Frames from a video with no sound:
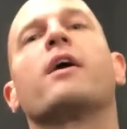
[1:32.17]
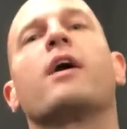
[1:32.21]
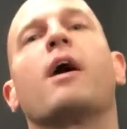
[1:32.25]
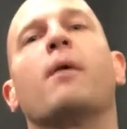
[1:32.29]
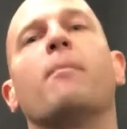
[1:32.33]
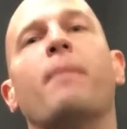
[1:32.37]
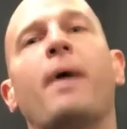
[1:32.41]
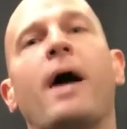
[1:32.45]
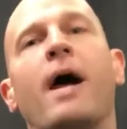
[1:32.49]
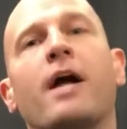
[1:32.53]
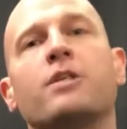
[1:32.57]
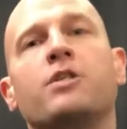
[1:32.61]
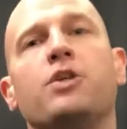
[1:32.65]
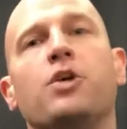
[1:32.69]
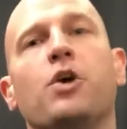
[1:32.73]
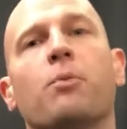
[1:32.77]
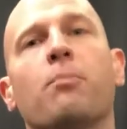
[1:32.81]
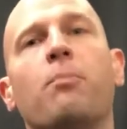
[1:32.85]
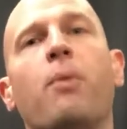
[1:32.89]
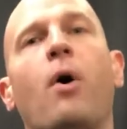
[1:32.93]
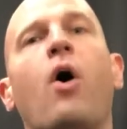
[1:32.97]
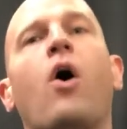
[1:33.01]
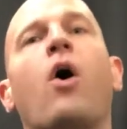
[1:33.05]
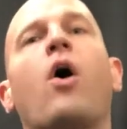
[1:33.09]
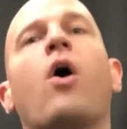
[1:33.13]
come back to your
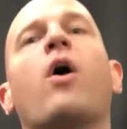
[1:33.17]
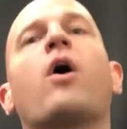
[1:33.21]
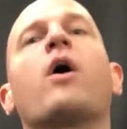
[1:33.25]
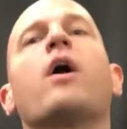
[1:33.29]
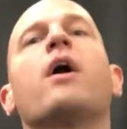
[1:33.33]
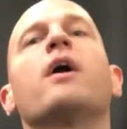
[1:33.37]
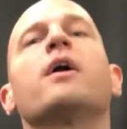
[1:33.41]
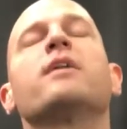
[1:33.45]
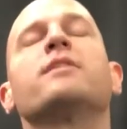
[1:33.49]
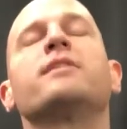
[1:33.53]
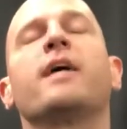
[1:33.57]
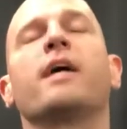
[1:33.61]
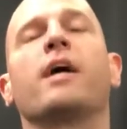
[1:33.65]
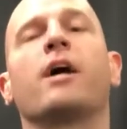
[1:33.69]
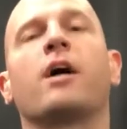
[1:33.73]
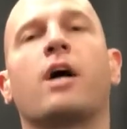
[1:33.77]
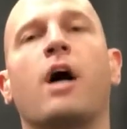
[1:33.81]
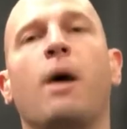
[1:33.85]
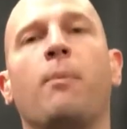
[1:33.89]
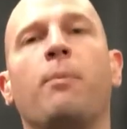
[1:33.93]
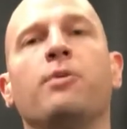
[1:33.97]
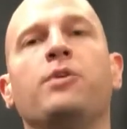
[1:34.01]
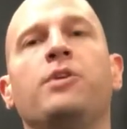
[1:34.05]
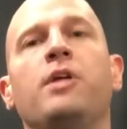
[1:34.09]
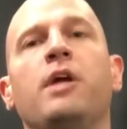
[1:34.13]
bar, take a
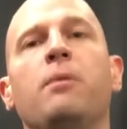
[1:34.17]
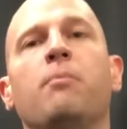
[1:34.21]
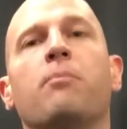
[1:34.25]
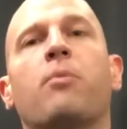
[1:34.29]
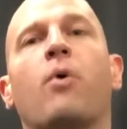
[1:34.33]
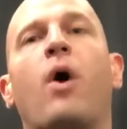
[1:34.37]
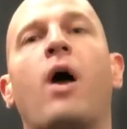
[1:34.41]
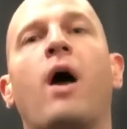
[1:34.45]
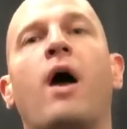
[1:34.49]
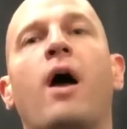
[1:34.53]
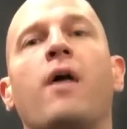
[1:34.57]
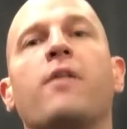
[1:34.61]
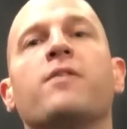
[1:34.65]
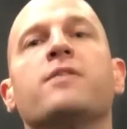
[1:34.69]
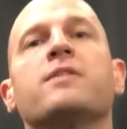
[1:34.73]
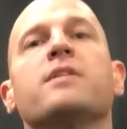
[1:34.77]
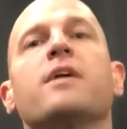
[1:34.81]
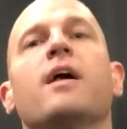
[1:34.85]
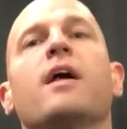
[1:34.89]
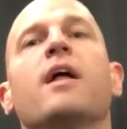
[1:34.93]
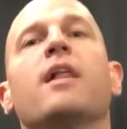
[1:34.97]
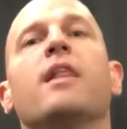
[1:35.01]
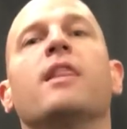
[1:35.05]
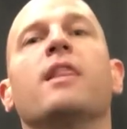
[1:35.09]
couple deep breaths,